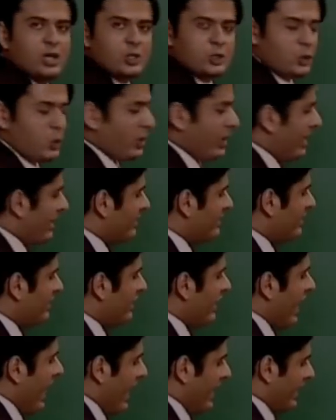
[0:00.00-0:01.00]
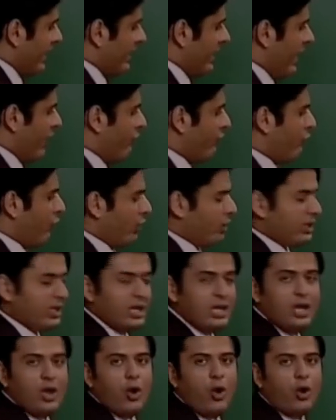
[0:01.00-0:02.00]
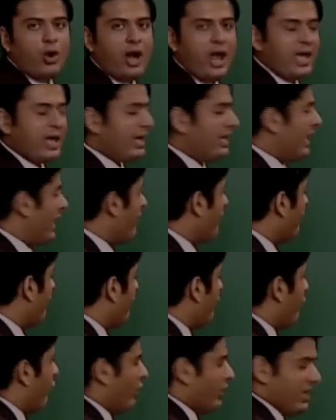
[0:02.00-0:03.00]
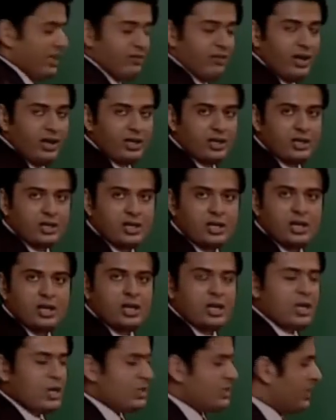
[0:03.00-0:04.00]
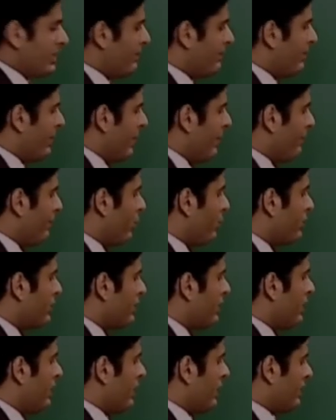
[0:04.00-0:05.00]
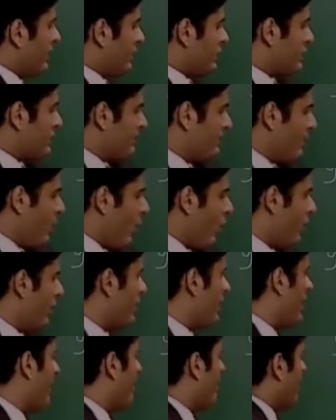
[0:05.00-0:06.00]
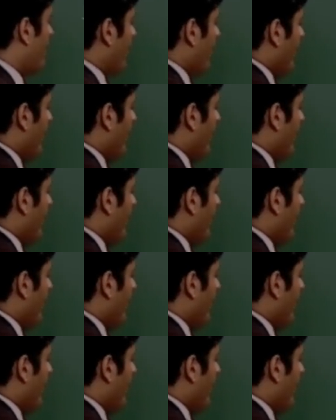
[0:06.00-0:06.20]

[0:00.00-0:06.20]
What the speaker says: So either I can have 40 or I can have 41. Simply put, the smaller number